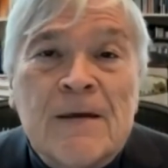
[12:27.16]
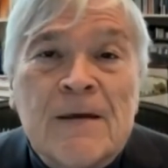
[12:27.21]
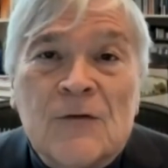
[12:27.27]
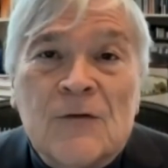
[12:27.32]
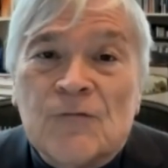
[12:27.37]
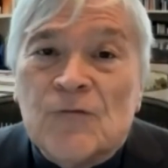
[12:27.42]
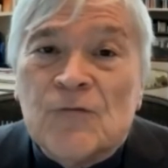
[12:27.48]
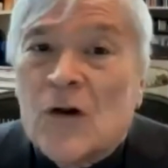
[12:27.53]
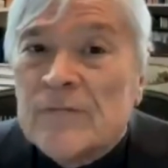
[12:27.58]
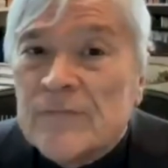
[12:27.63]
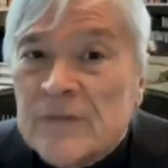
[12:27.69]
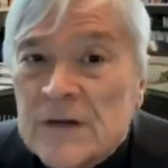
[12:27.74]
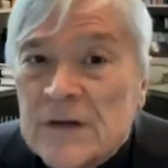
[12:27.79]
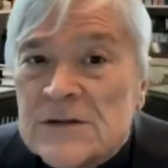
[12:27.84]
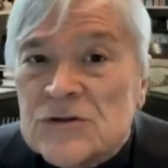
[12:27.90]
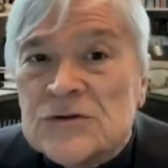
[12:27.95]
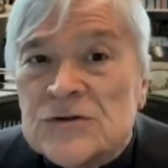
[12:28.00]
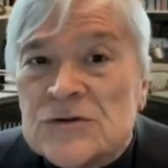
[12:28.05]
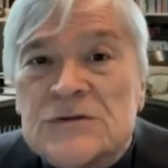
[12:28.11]
Solving
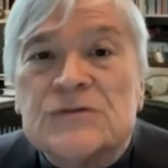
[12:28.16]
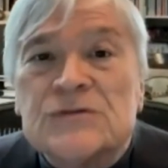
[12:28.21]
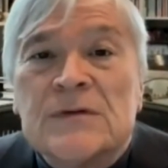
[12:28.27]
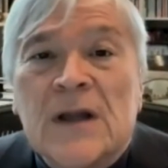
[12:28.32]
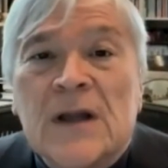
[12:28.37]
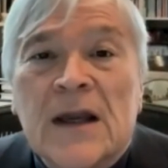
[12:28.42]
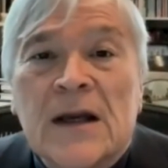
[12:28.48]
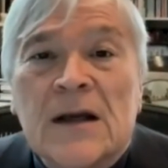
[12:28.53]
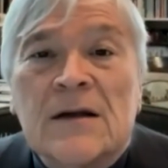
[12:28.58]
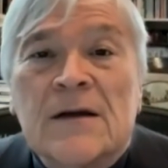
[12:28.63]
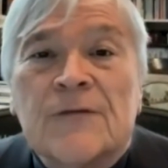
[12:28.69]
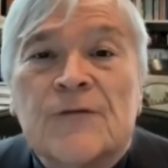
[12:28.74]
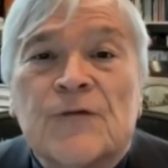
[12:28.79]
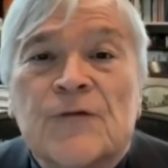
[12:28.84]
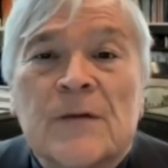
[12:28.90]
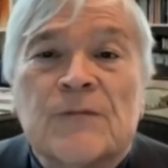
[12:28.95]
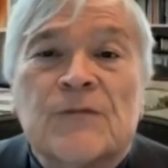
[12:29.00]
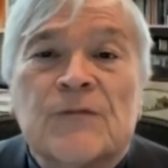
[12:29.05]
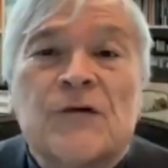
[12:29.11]
issues related to
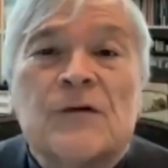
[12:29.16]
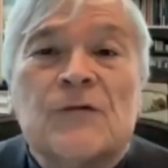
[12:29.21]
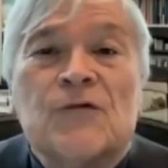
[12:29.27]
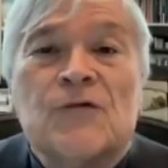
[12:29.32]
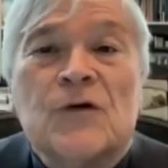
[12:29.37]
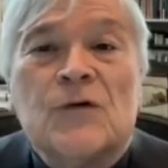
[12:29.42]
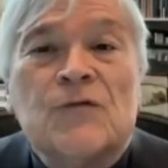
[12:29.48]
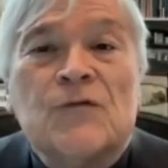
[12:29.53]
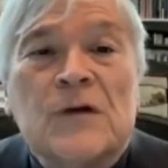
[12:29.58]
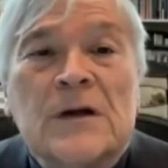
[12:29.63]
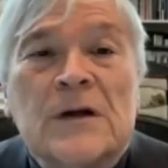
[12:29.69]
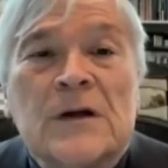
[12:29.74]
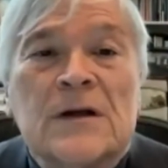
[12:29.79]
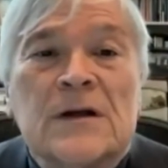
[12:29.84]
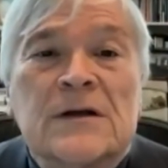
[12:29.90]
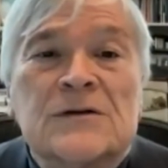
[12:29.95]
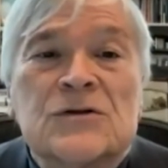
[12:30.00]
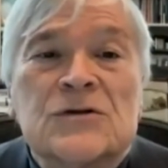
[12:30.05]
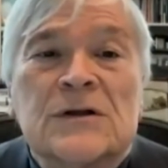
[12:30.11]
substance use and
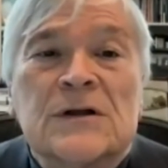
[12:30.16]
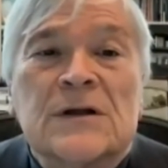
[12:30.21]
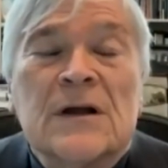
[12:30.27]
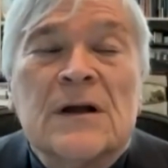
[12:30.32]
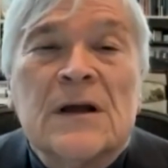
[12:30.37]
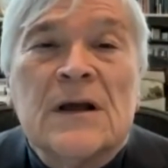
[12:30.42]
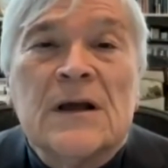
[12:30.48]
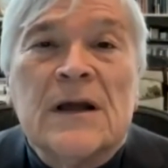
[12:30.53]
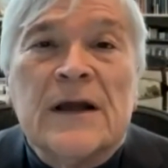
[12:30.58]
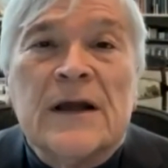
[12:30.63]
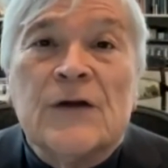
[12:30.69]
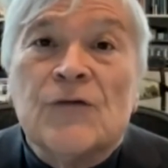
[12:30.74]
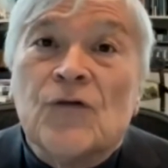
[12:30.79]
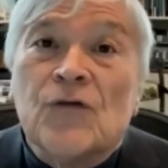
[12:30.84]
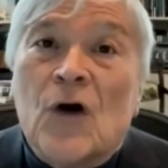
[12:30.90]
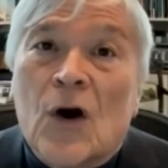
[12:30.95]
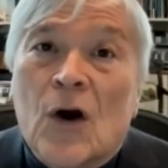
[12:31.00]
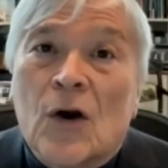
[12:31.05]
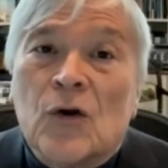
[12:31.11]
addiction is
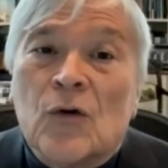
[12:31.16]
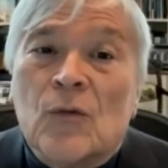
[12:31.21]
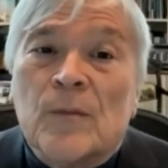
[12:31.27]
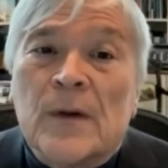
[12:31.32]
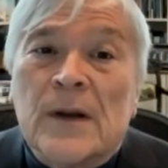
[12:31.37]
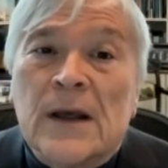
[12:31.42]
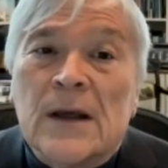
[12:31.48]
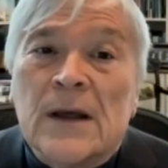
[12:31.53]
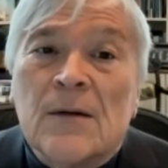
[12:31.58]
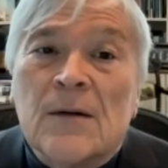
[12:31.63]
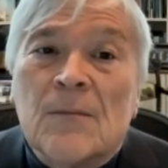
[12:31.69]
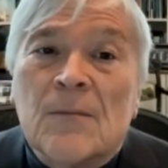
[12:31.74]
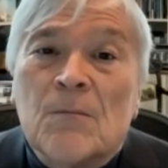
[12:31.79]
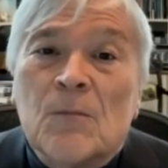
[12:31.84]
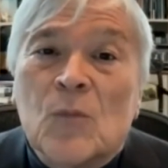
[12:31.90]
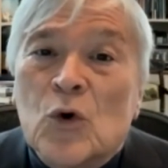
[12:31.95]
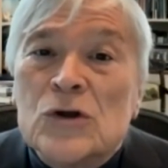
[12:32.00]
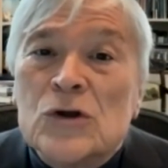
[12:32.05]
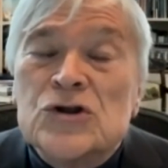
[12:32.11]
arguably
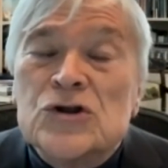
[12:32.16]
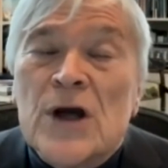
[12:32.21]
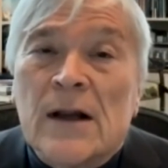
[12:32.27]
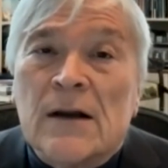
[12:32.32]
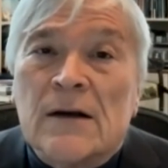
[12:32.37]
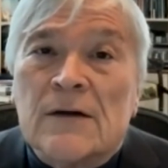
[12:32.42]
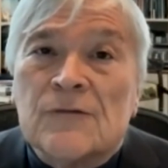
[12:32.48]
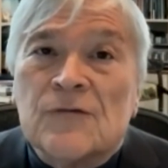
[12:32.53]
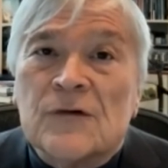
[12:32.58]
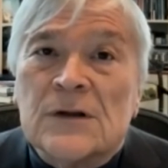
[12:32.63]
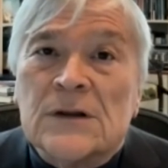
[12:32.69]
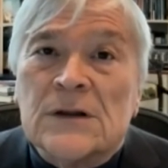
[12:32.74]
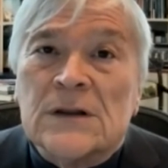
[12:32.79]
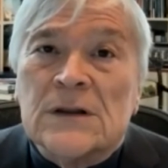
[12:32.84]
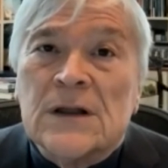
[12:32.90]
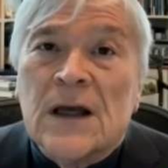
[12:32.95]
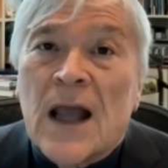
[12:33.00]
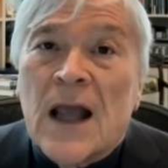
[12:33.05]
more challenging